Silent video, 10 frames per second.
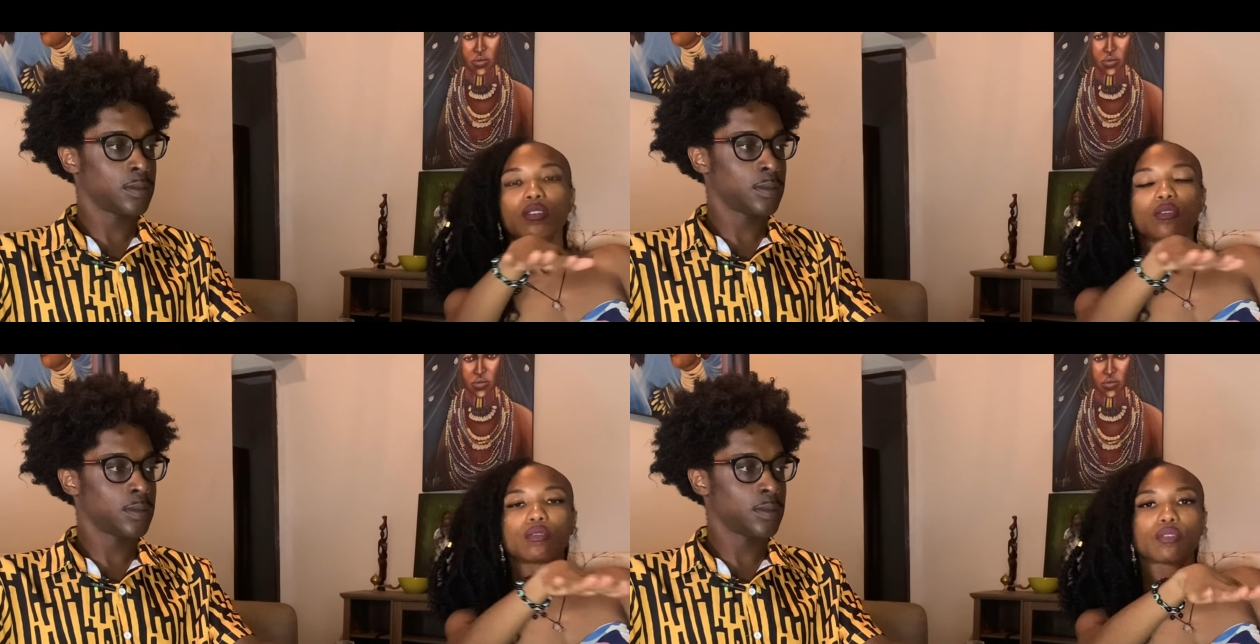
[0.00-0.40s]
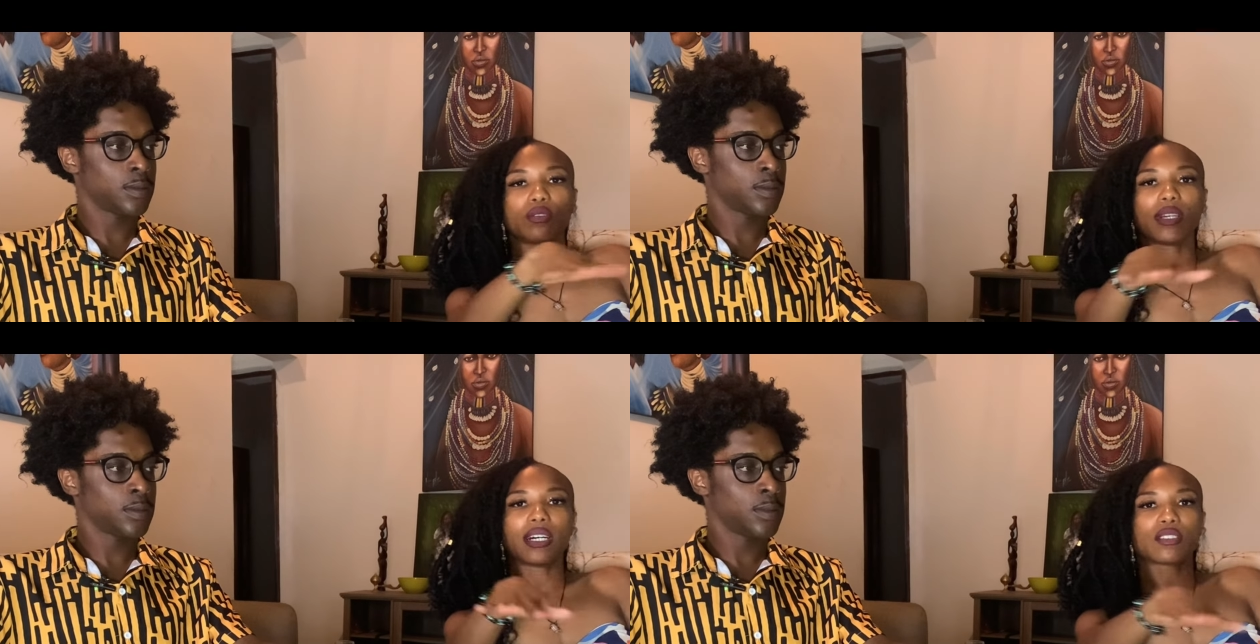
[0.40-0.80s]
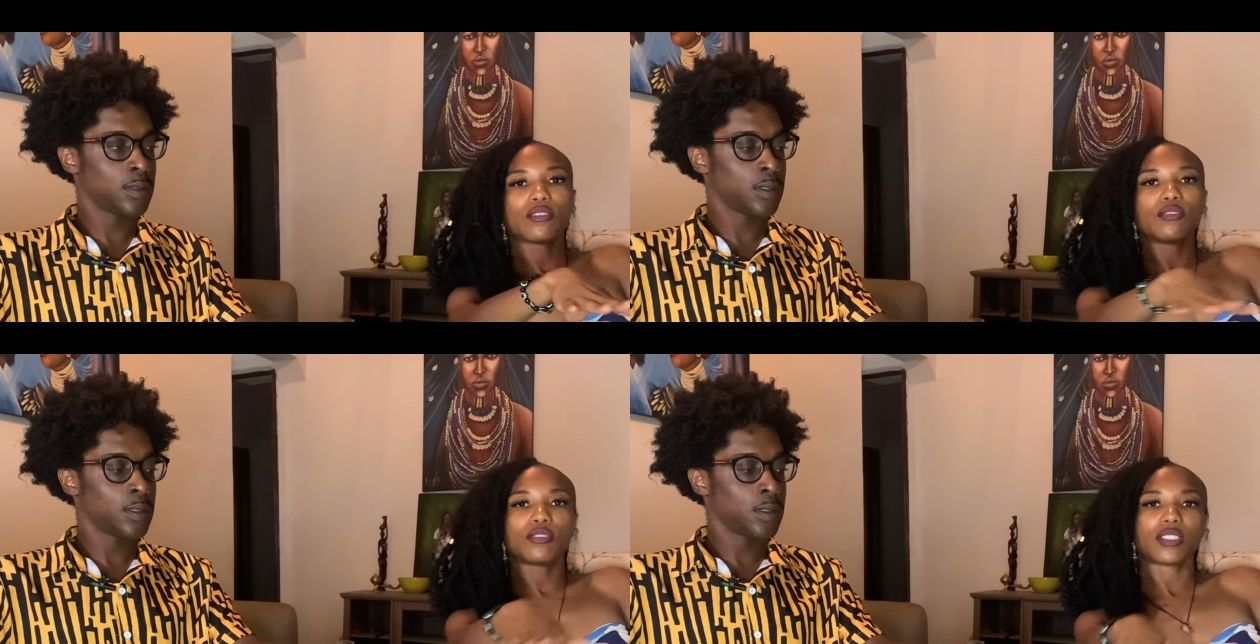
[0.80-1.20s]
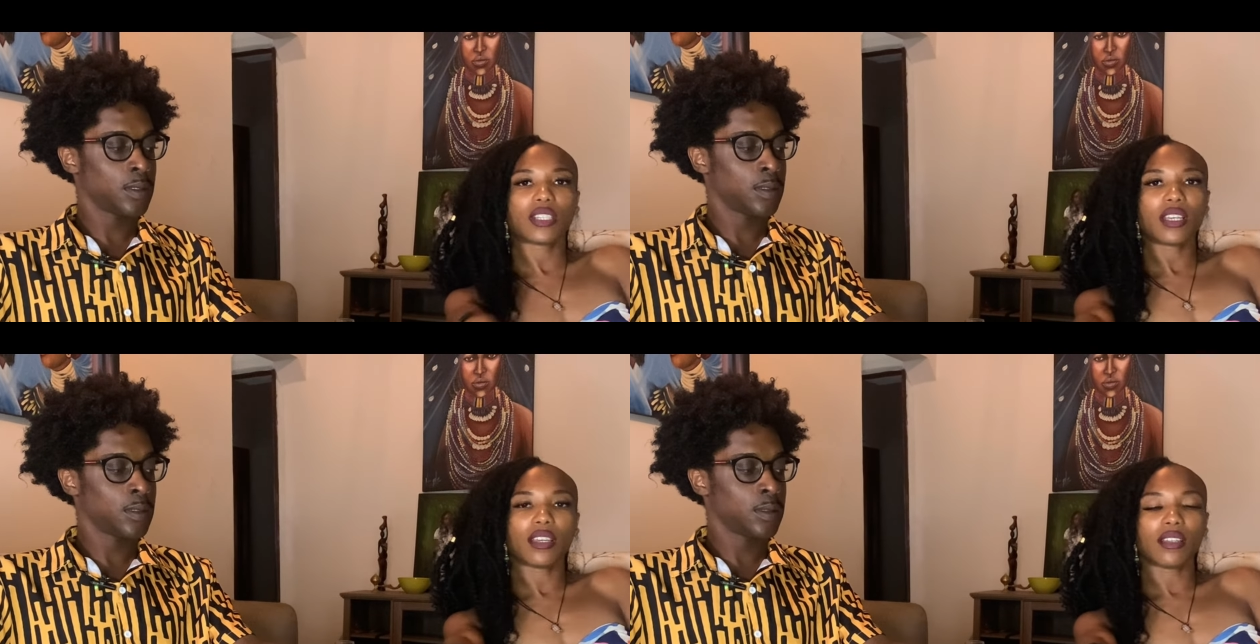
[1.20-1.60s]
Speaker 1: so you guys
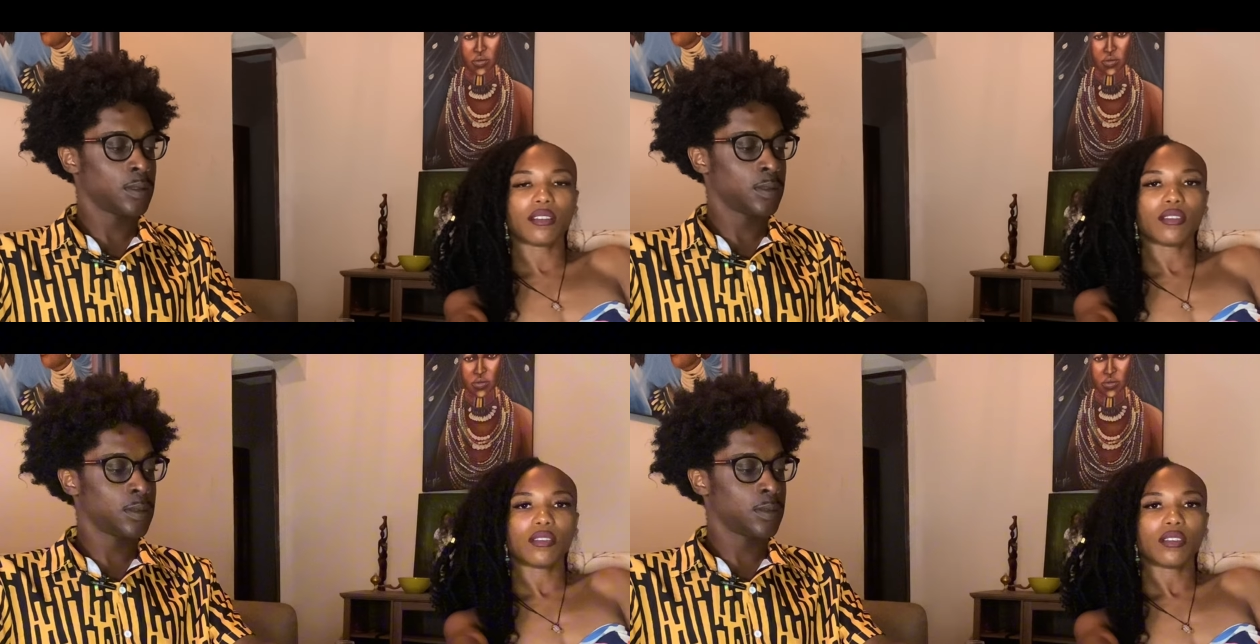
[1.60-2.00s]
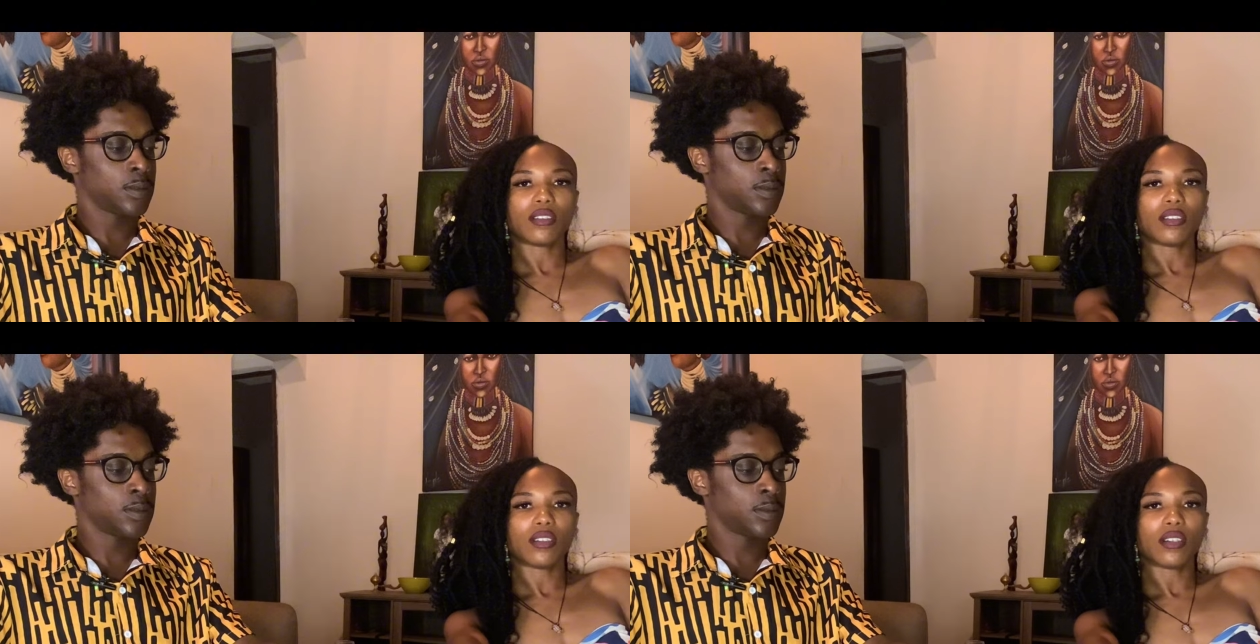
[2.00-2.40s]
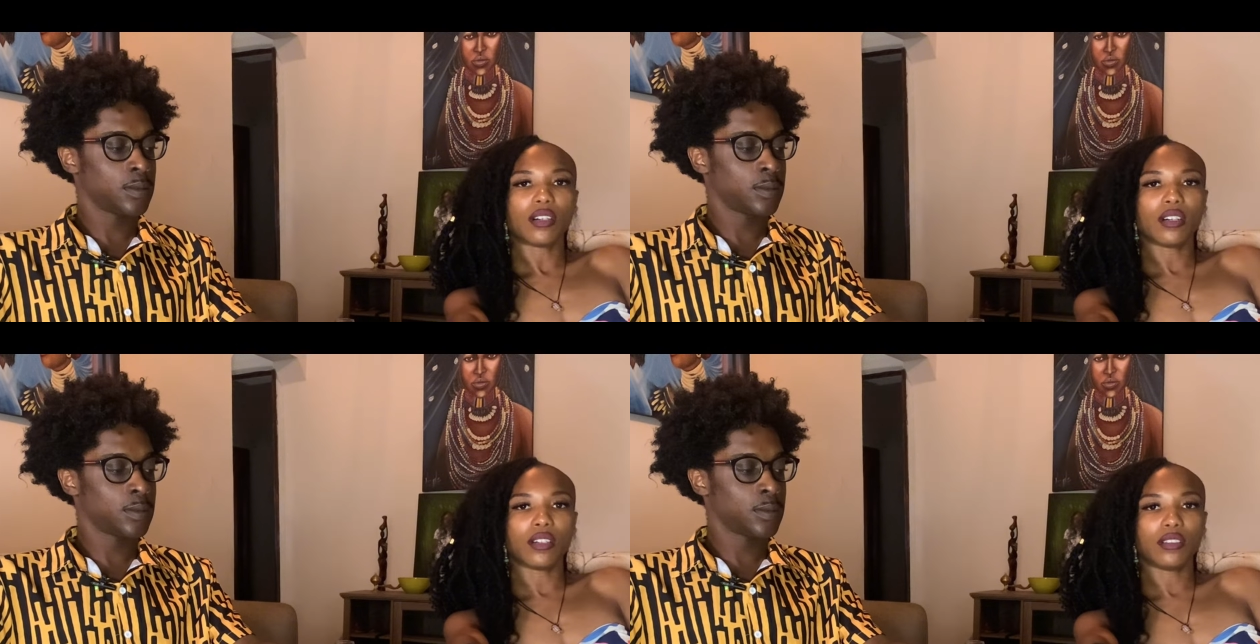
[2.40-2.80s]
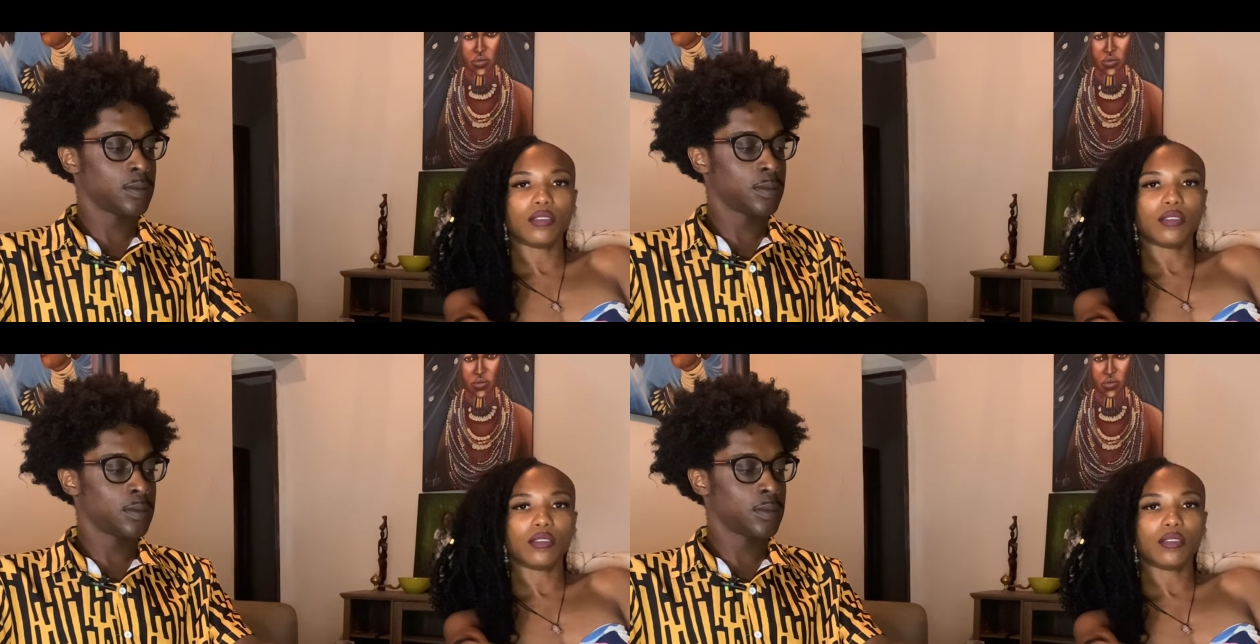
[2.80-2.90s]
understand a little